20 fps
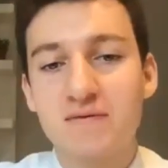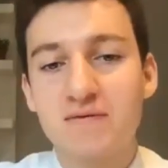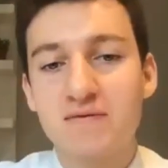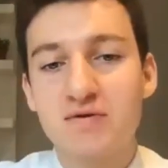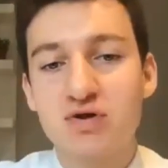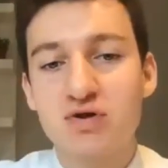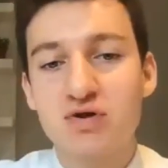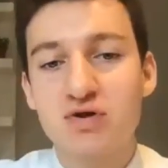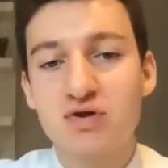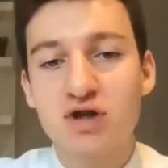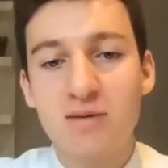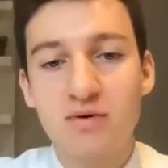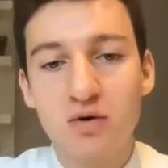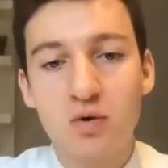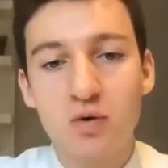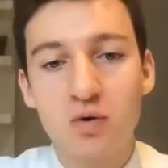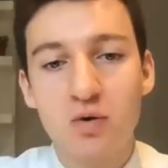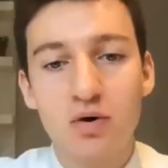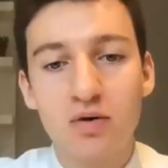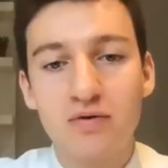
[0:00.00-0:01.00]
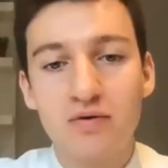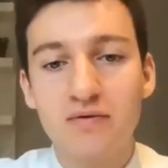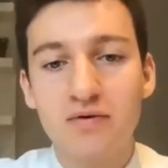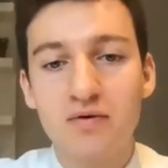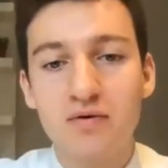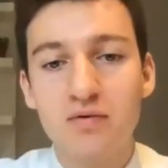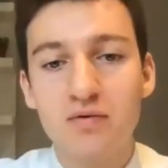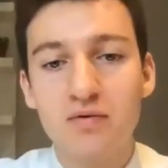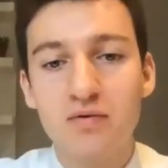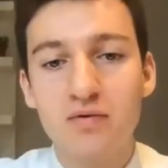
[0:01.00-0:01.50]
shaped your
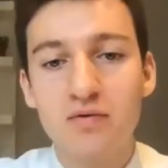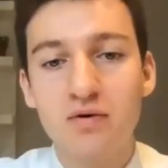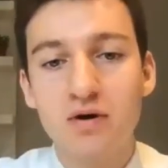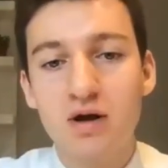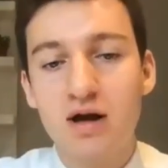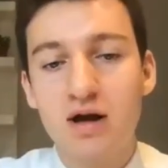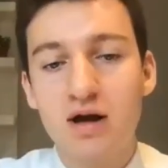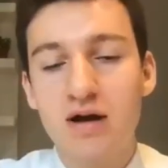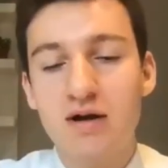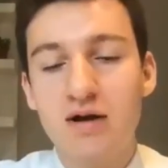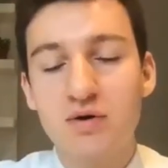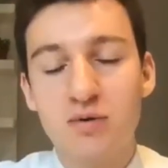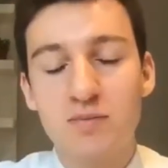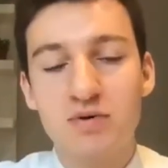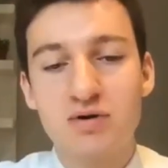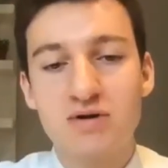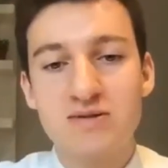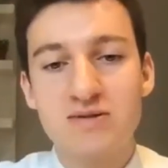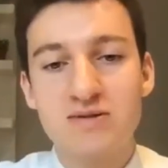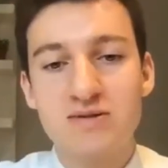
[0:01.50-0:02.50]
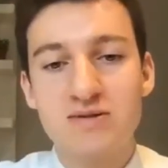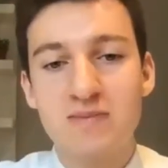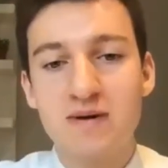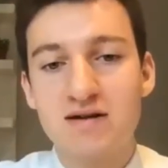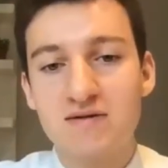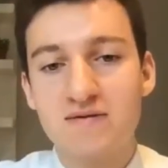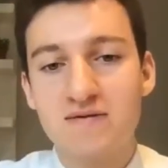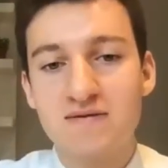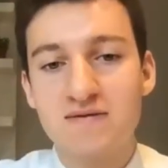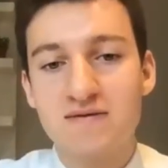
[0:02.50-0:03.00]
worldview and your
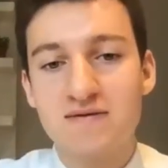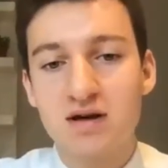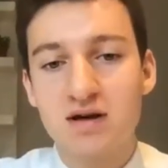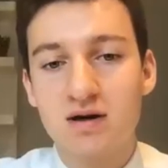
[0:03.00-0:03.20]
perspectives.